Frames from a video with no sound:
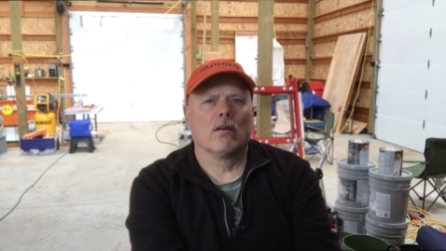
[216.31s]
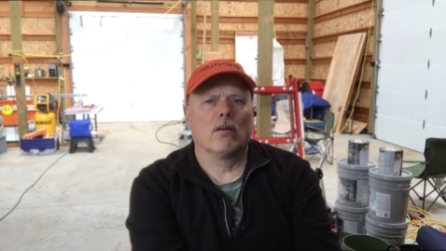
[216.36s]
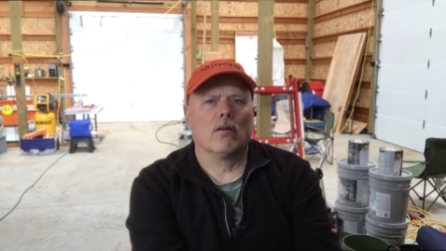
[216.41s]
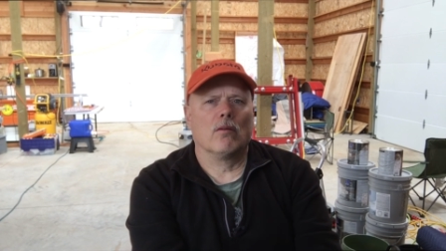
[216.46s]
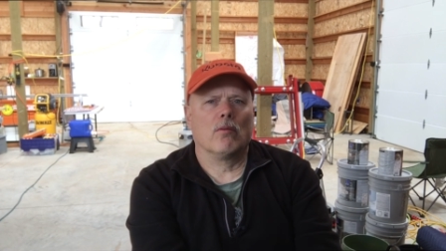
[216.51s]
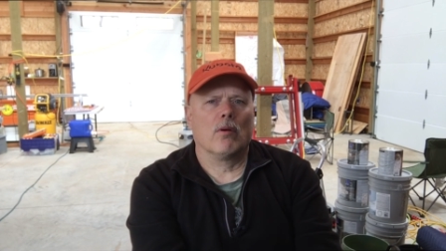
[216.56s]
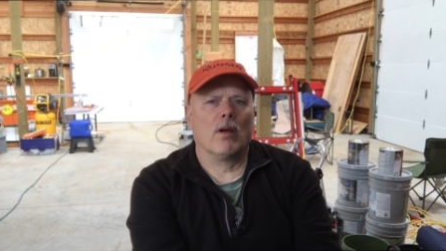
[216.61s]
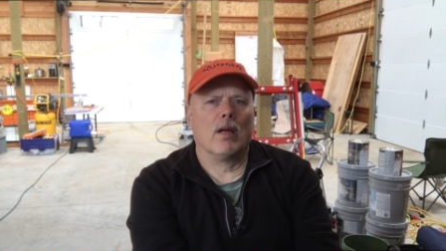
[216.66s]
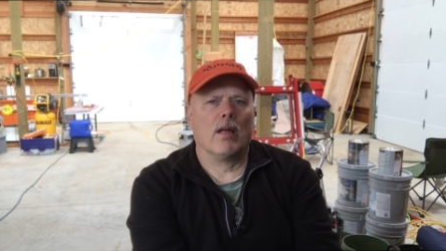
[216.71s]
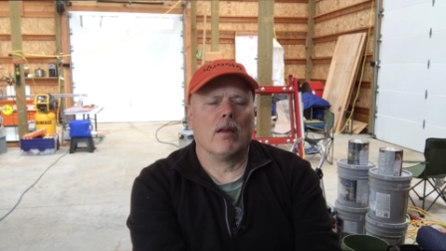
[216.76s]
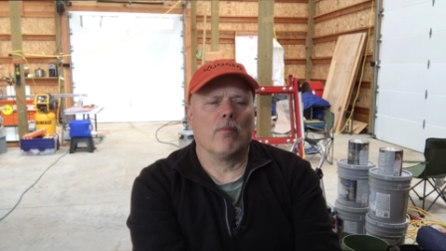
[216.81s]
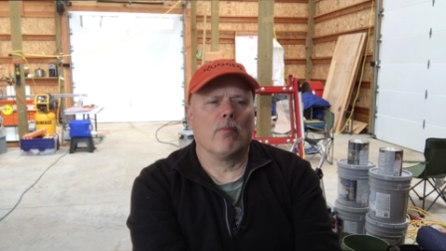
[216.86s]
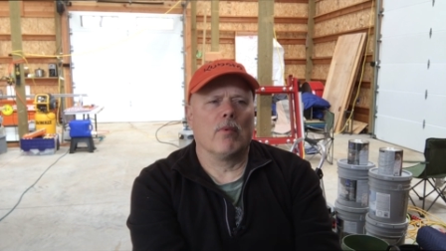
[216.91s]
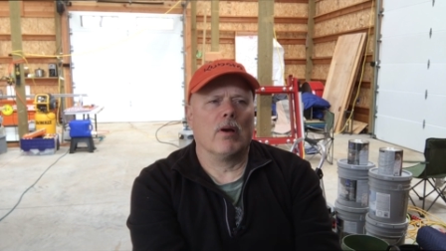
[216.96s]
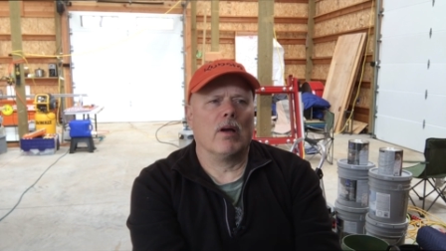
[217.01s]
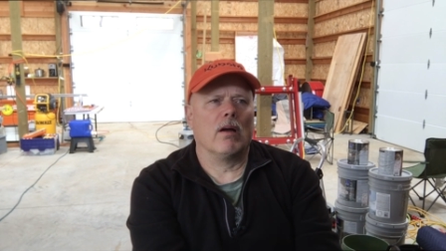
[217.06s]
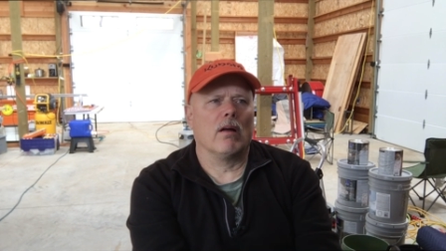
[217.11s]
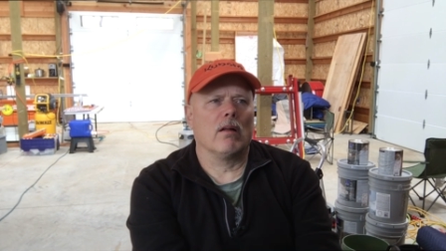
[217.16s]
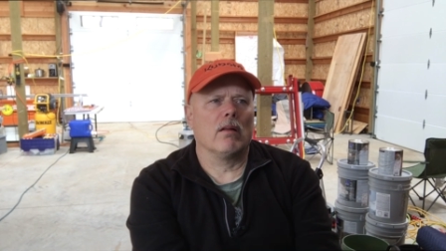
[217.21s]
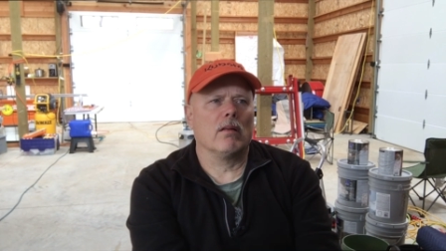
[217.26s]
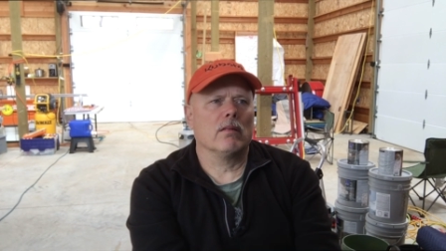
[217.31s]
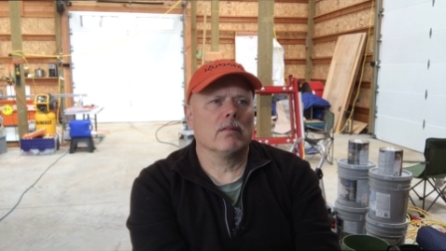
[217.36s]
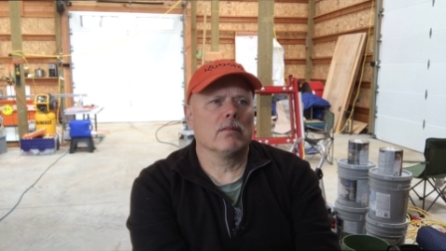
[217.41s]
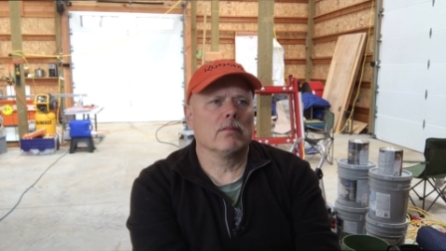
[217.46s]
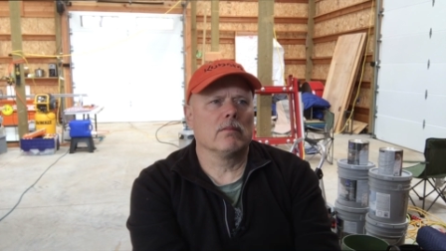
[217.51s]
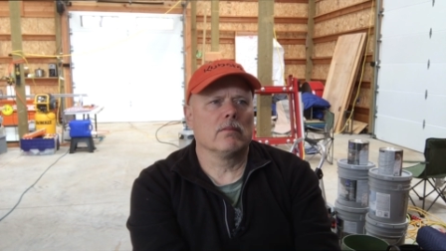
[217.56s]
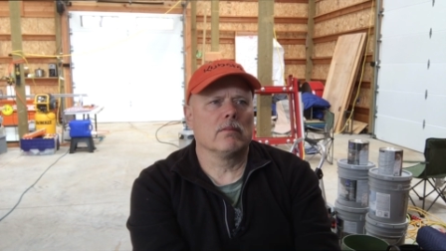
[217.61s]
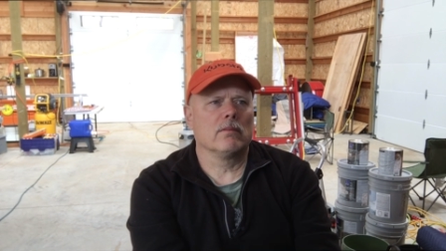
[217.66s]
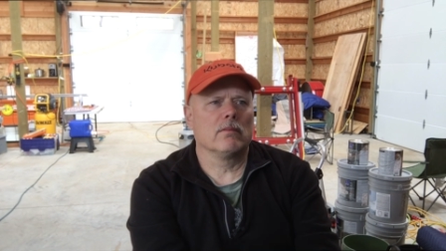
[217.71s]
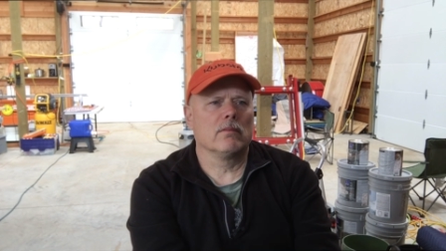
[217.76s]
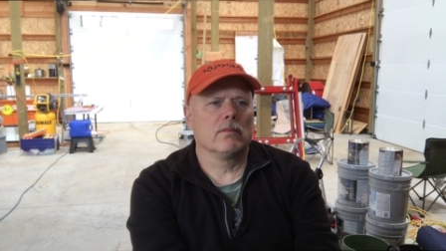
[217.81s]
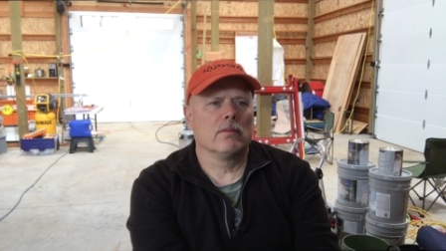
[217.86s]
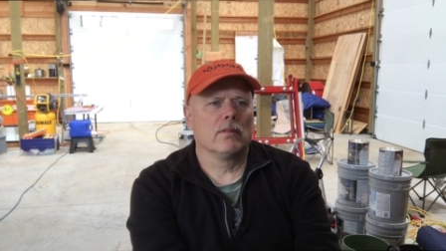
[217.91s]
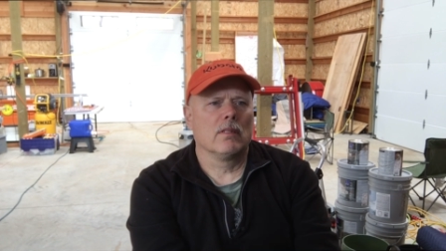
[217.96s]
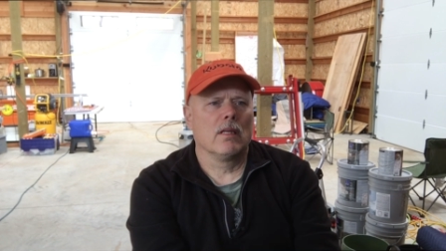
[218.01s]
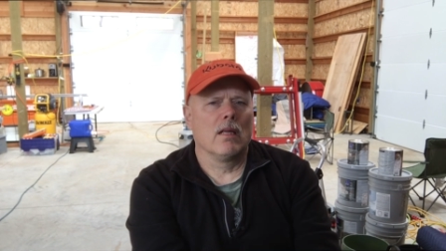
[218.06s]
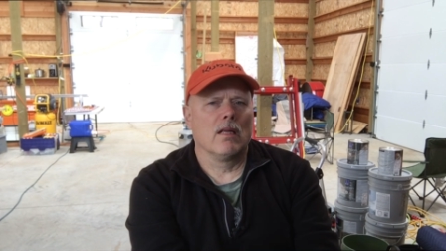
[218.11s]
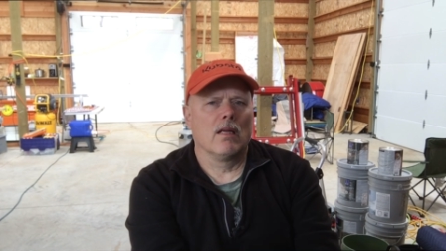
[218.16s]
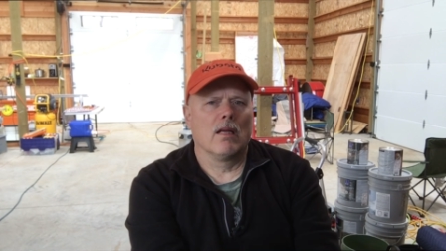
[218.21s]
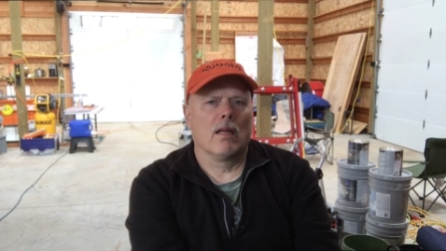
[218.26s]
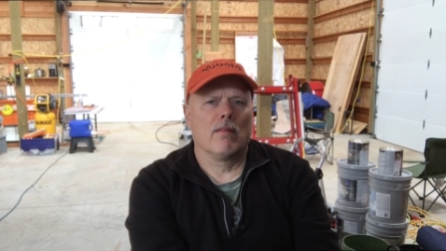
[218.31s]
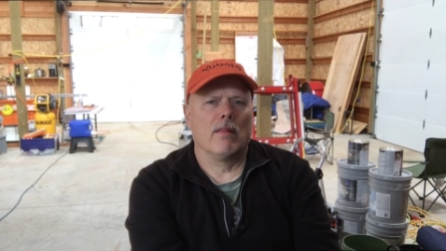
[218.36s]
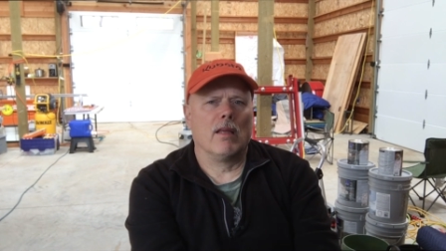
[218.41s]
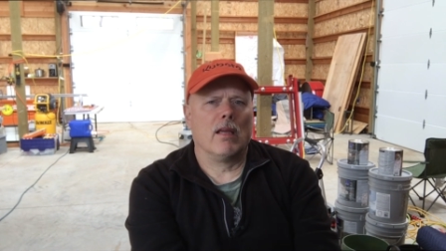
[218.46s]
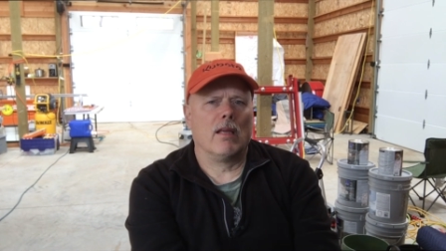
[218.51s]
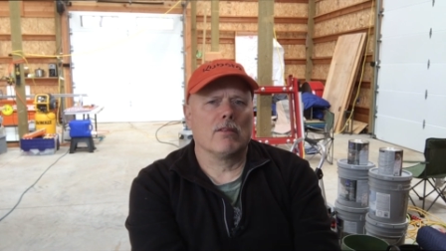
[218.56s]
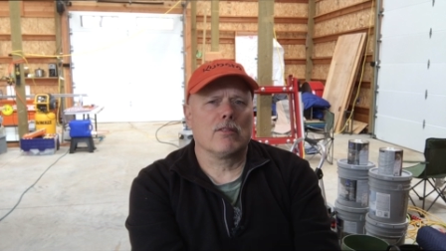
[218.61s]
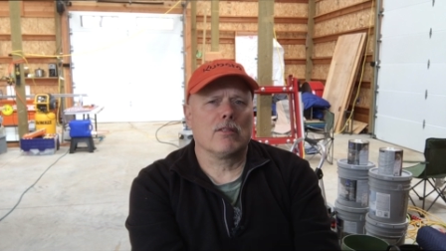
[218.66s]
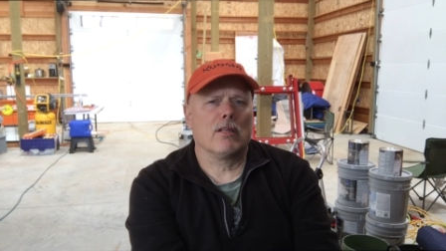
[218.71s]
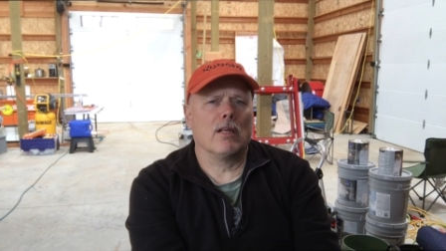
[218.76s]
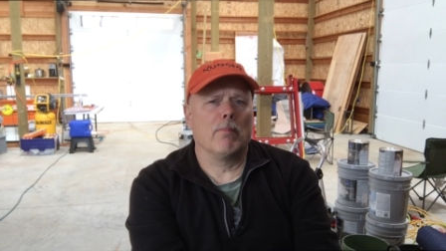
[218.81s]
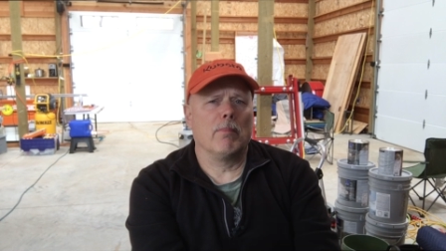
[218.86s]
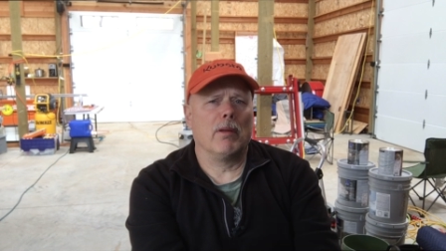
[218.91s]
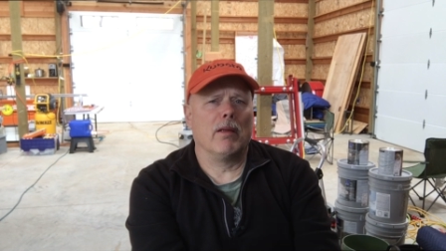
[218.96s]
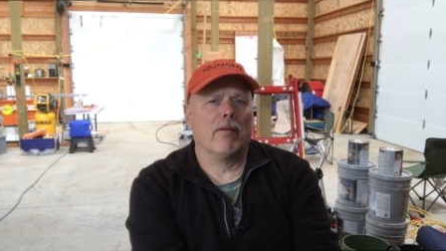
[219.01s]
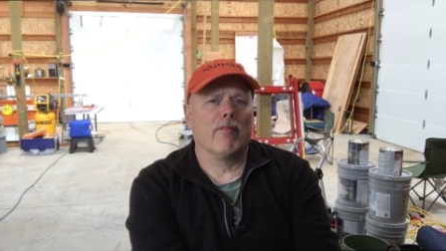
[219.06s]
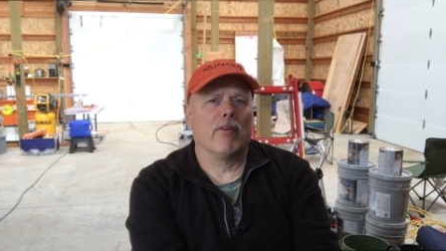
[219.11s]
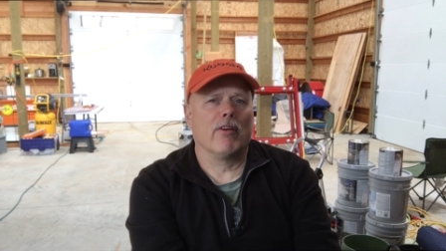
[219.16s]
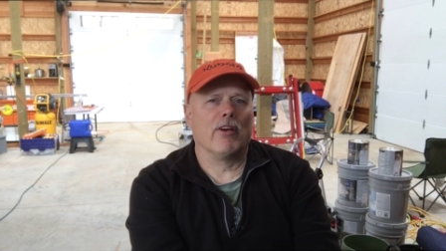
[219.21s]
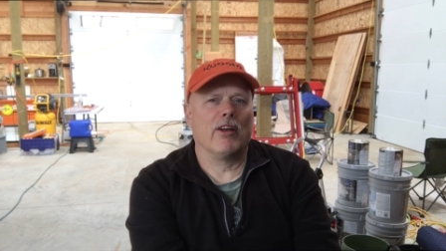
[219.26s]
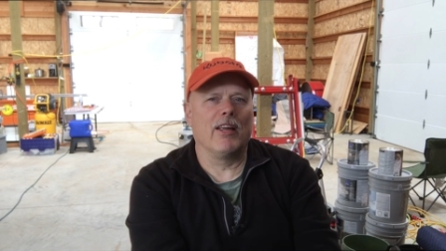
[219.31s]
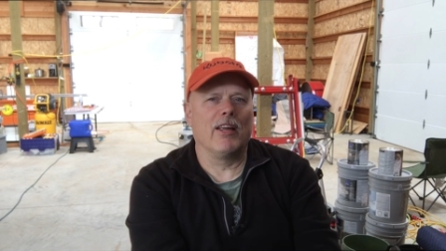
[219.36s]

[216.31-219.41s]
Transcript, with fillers: All right, well, I think it's gonna be a very